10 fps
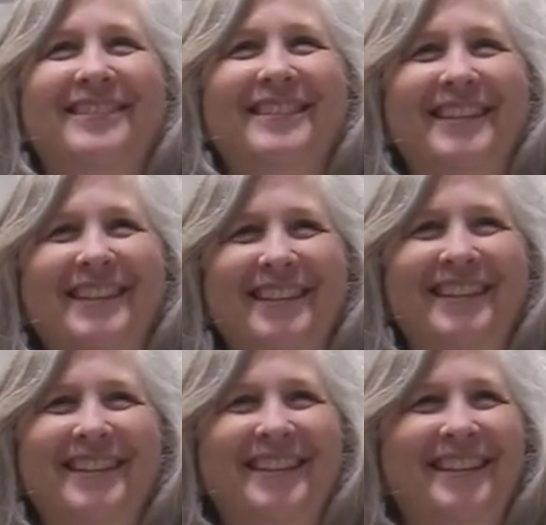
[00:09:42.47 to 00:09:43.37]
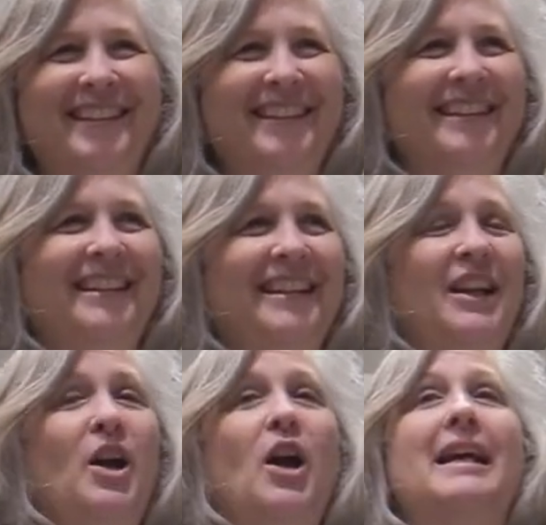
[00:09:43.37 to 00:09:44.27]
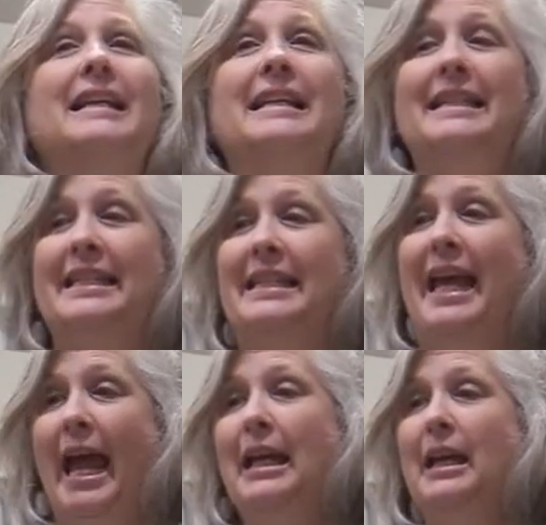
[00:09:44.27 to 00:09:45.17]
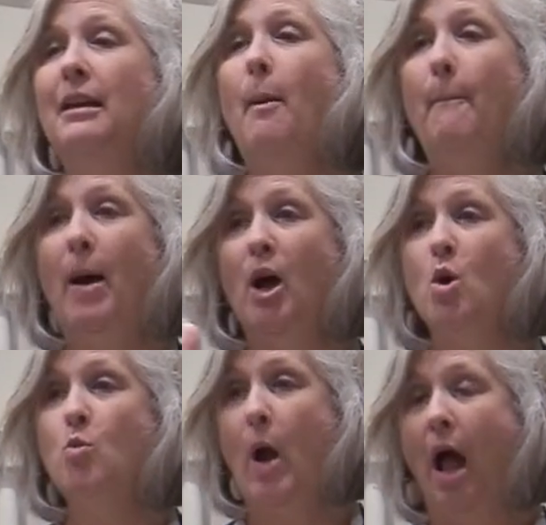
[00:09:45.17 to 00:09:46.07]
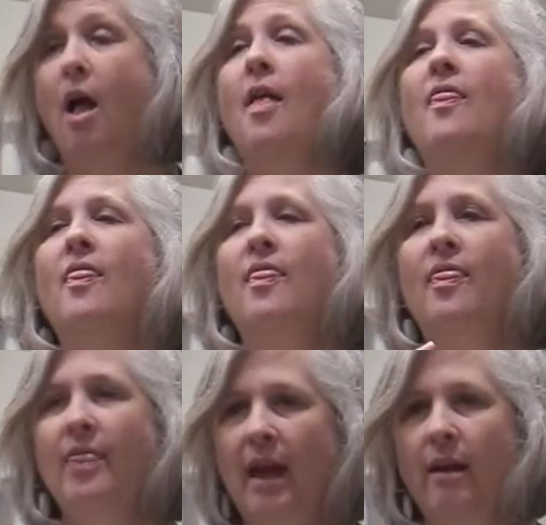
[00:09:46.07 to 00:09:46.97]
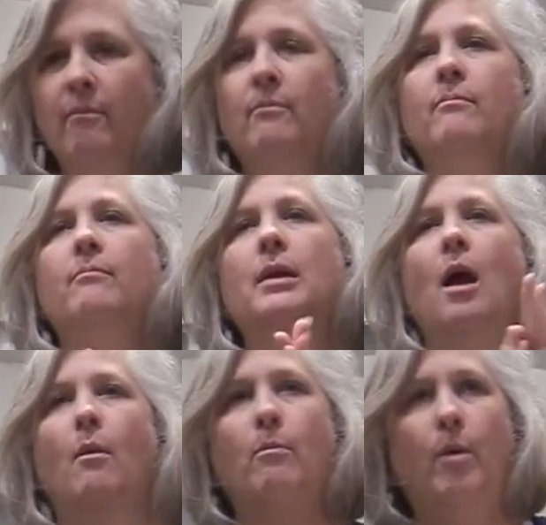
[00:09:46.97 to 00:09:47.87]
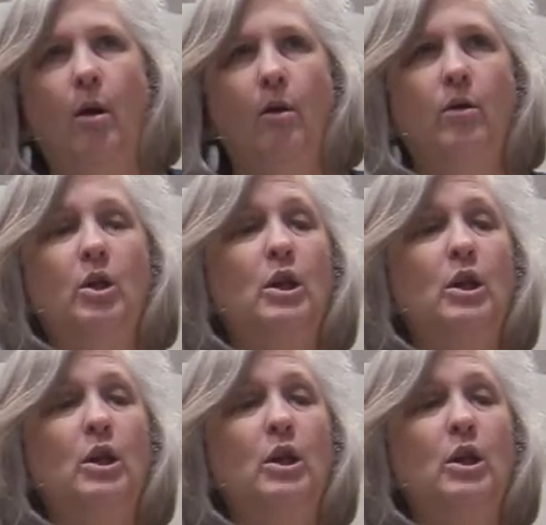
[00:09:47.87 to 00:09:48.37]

You take a bus route, then the burden comes. You get a Sunday school class, then the burden comes.